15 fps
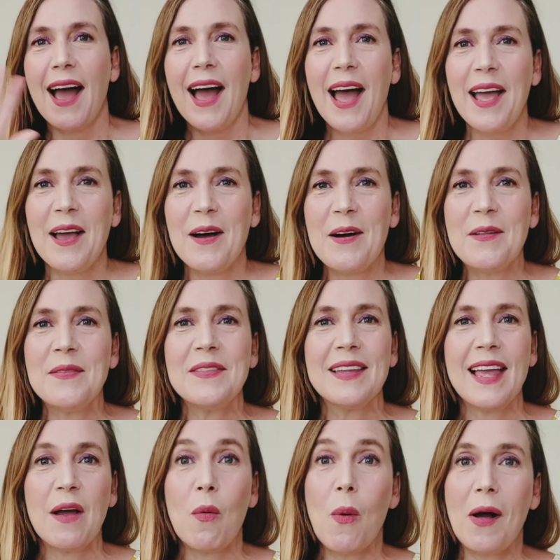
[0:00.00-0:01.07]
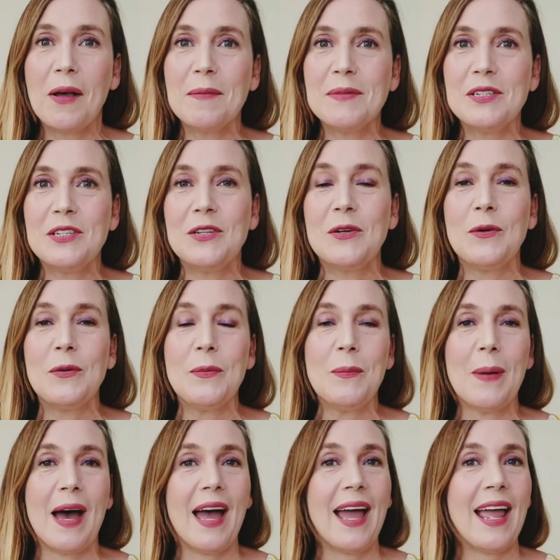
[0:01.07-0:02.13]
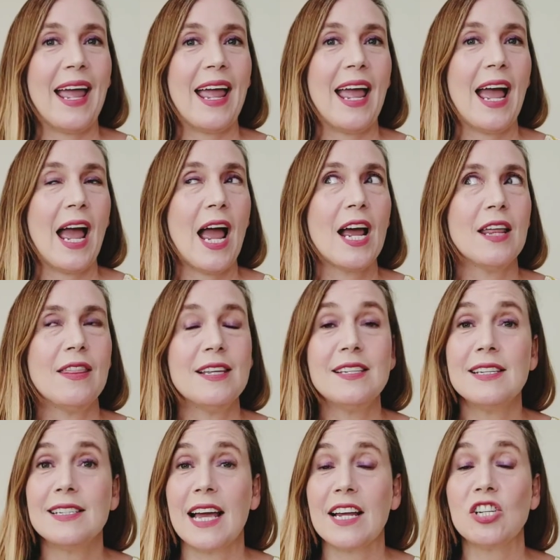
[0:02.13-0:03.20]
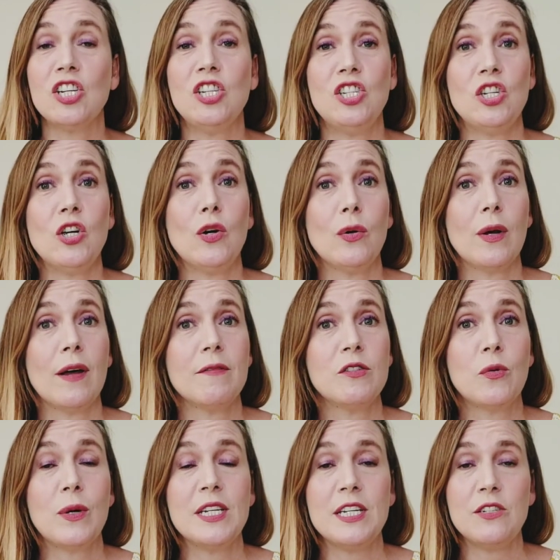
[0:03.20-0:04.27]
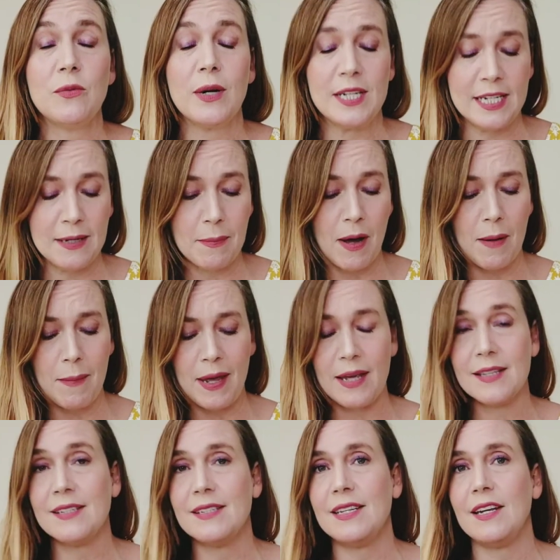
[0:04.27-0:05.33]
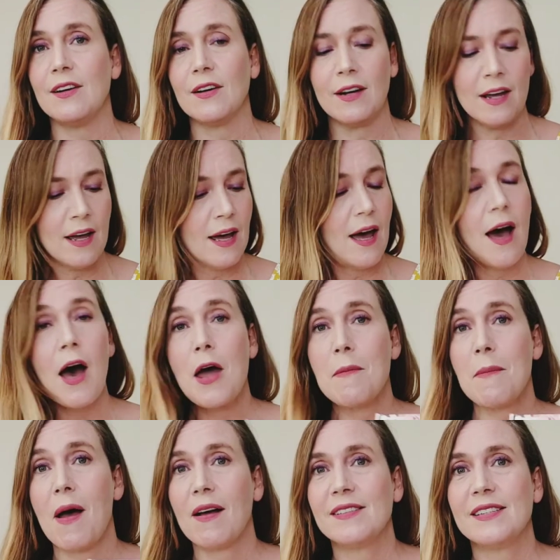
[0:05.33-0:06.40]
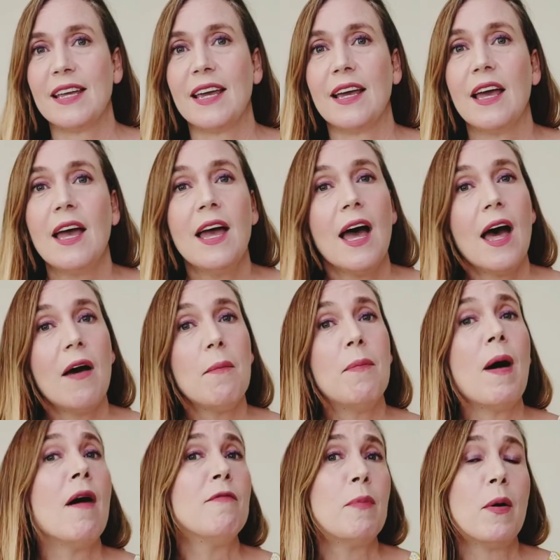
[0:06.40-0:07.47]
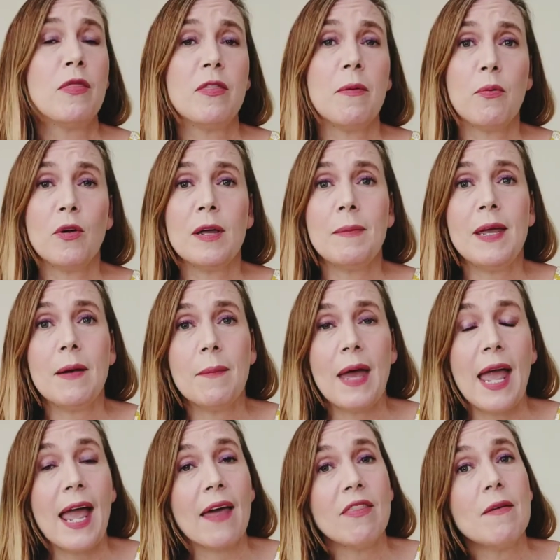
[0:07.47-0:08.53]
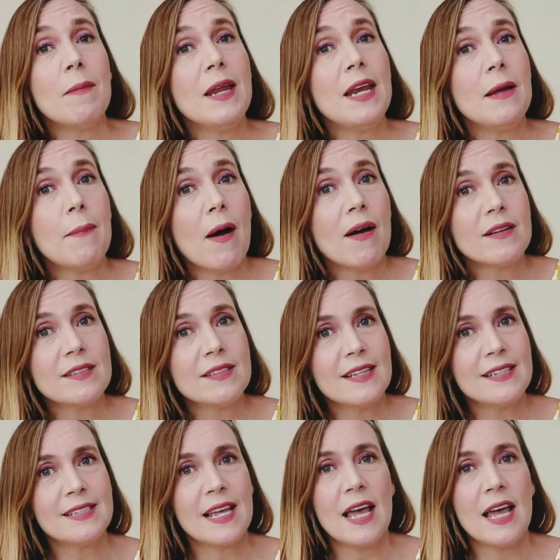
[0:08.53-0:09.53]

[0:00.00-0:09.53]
Hi all, welcome to this is actually June of 2020 Bombay and Cedar unboxing of both the premium and the mini boxes.